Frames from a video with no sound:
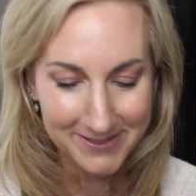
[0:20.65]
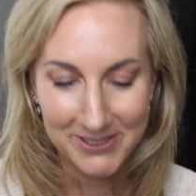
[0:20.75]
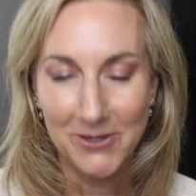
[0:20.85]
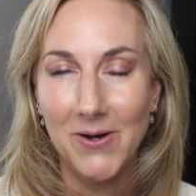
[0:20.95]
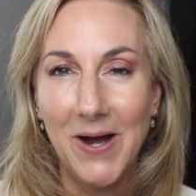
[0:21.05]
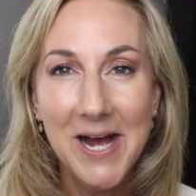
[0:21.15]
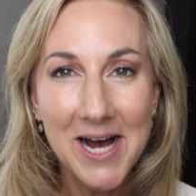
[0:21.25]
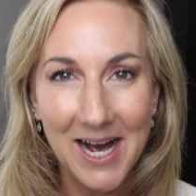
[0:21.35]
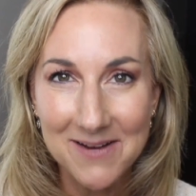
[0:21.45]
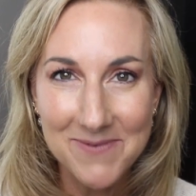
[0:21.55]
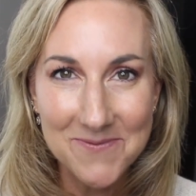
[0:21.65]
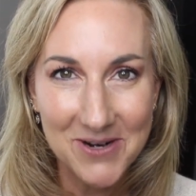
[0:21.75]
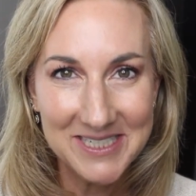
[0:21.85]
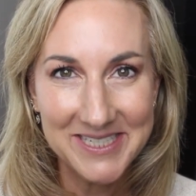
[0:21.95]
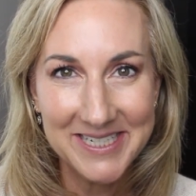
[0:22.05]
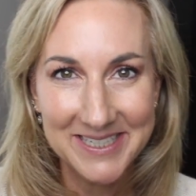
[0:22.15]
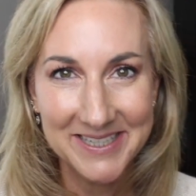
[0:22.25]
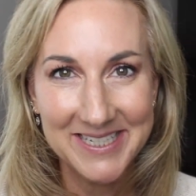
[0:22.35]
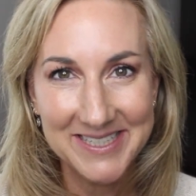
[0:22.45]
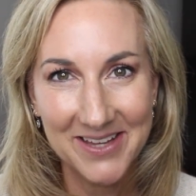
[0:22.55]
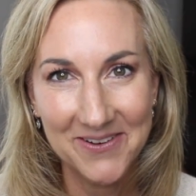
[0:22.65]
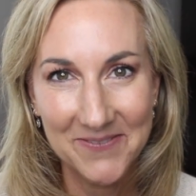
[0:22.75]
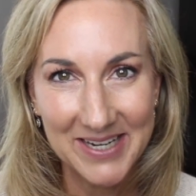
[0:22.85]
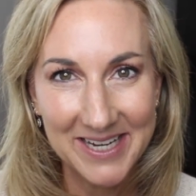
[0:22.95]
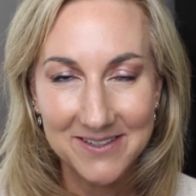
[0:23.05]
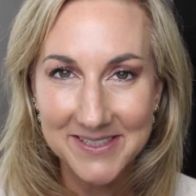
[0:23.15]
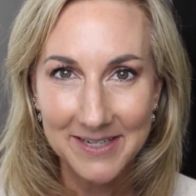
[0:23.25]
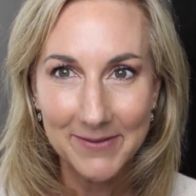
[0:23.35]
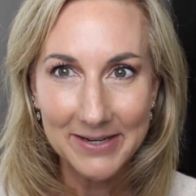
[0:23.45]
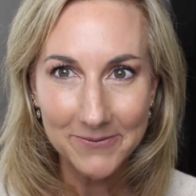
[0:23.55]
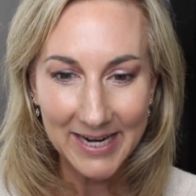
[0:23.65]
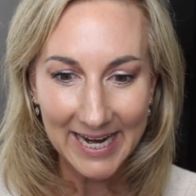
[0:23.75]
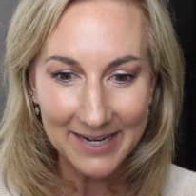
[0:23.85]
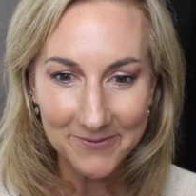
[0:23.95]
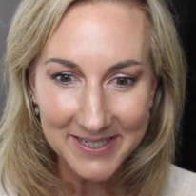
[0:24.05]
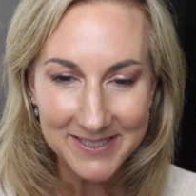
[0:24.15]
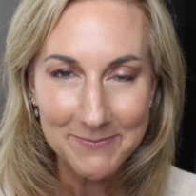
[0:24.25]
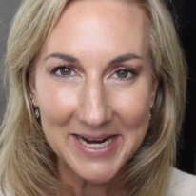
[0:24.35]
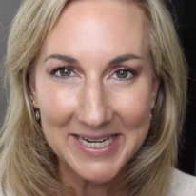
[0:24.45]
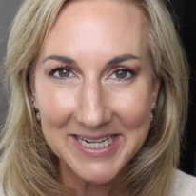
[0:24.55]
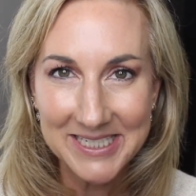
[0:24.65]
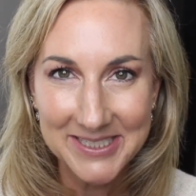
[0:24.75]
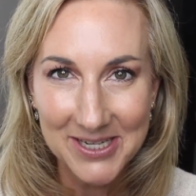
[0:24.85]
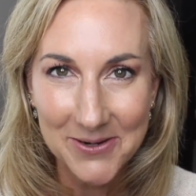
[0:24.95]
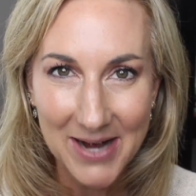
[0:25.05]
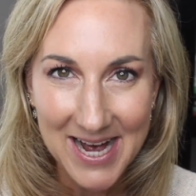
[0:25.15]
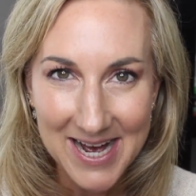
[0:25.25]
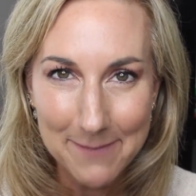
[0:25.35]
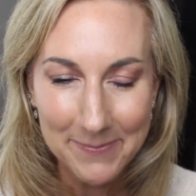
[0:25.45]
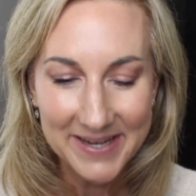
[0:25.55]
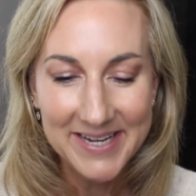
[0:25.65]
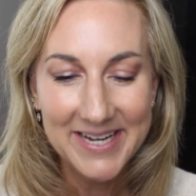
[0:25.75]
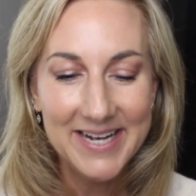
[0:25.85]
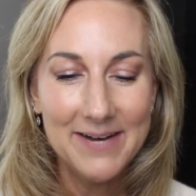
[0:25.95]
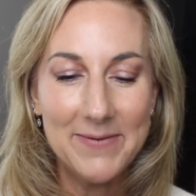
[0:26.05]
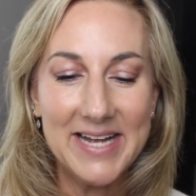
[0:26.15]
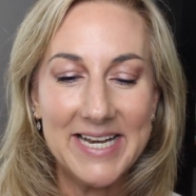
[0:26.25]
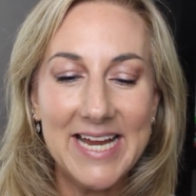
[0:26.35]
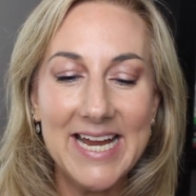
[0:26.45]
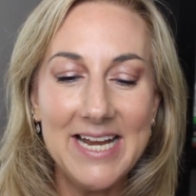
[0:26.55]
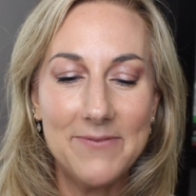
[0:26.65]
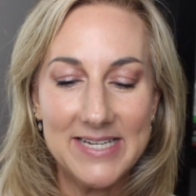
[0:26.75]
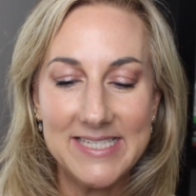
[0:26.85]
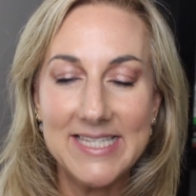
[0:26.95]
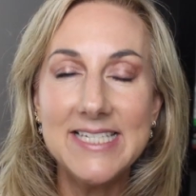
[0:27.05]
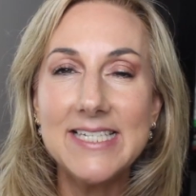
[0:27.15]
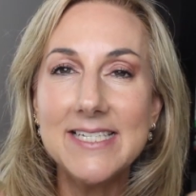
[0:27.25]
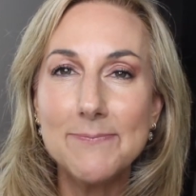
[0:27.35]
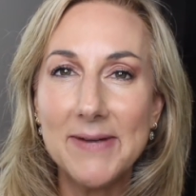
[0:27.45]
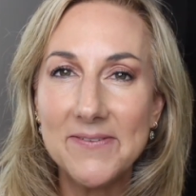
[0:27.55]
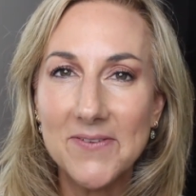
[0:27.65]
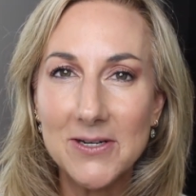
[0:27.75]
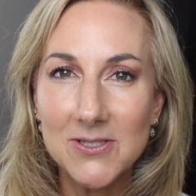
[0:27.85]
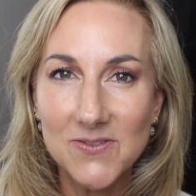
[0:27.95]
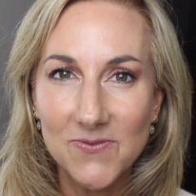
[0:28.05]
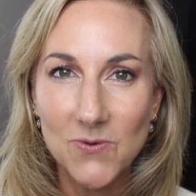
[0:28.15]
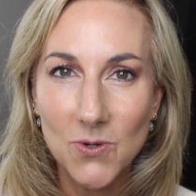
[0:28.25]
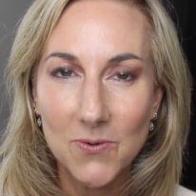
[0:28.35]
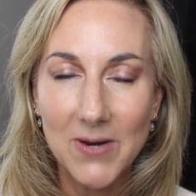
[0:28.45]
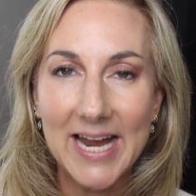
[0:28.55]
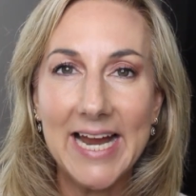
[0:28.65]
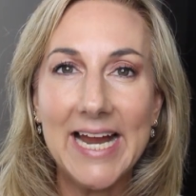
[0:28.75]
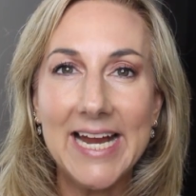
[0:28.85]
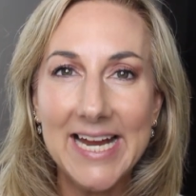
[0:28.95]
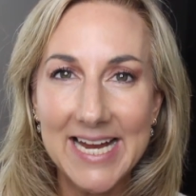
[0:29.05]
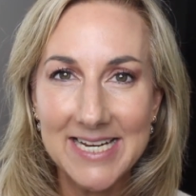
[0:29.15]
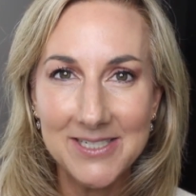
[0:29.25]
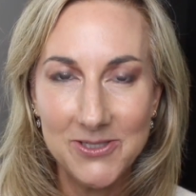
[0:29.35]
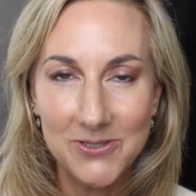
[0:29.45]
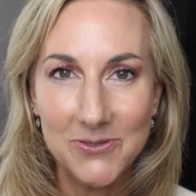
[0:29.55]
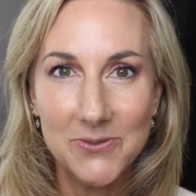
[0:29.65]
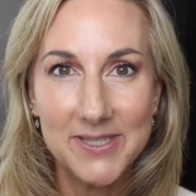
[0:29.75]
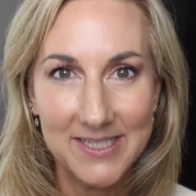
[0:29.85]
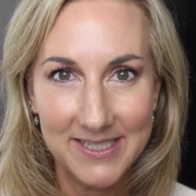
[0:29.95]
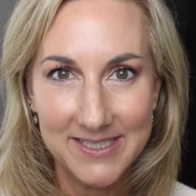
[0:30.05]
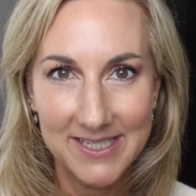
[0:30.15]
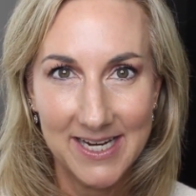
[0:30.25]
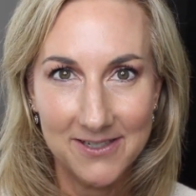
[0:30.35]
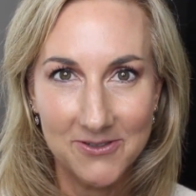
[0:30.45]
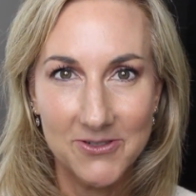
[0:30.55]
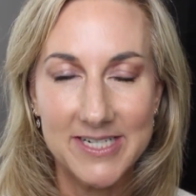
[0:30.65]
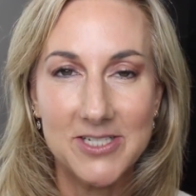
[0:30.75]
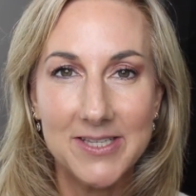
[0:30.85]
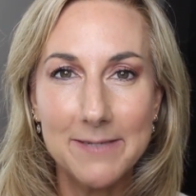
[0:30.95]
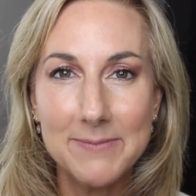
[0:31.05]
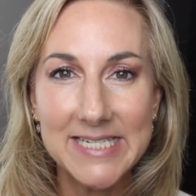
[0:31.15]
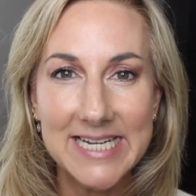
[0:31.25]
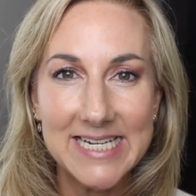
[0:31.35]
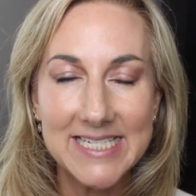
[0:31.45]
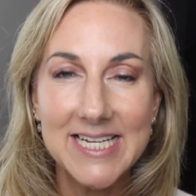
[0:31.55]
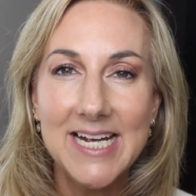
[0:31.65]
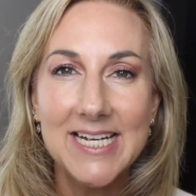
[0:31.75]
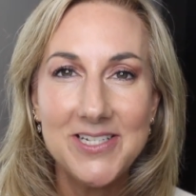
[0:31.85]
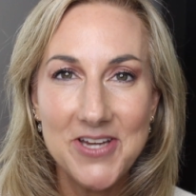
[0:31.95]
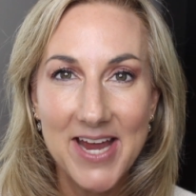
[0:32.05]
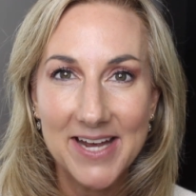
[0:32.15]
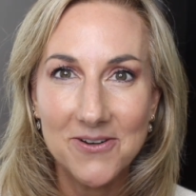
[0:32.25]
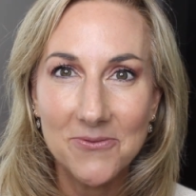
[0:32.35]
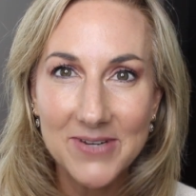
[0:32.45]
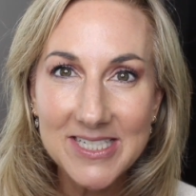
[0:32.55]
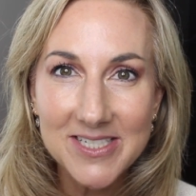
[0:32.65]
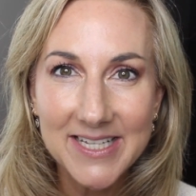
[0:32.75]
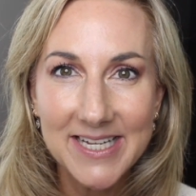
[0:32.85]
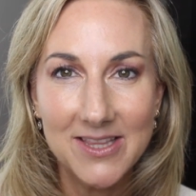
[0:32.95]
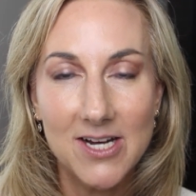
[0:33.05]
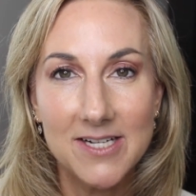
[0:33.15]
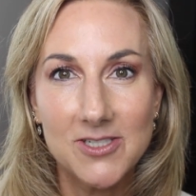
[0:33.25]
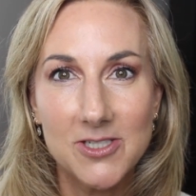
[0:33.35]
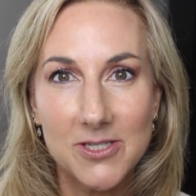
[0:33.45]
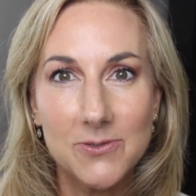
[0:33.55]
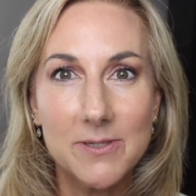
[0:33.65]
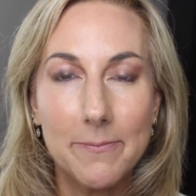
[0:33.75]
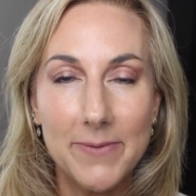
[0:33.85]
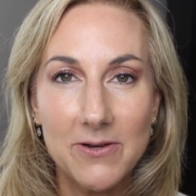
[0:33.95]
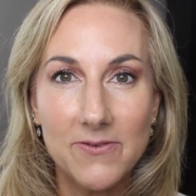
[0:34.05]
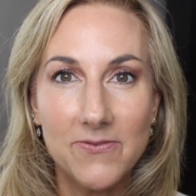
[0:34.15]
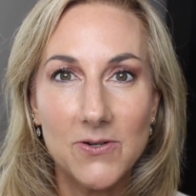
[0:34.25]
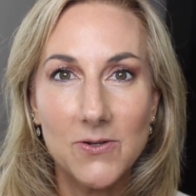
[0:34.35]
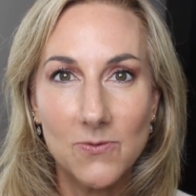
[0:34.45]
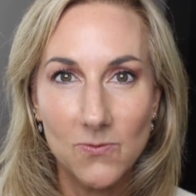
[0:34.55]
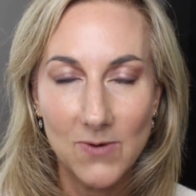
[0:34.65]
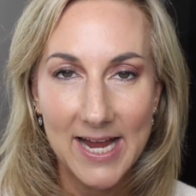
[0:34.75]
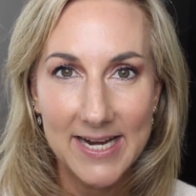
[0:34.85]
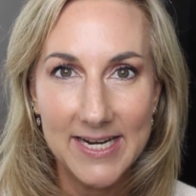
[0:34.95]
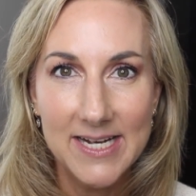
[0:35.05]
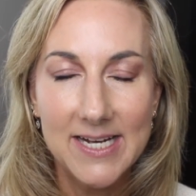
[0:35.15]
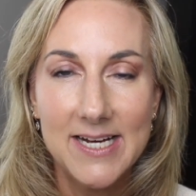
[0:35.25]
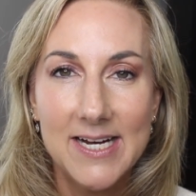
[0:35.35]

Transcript: so I've been watching all these other videos and I'm like, wait, when's mine gonna show up? But anyways, this is my first foray into the Lisa Eldridge lipsticks. She had originally launched those beautiful red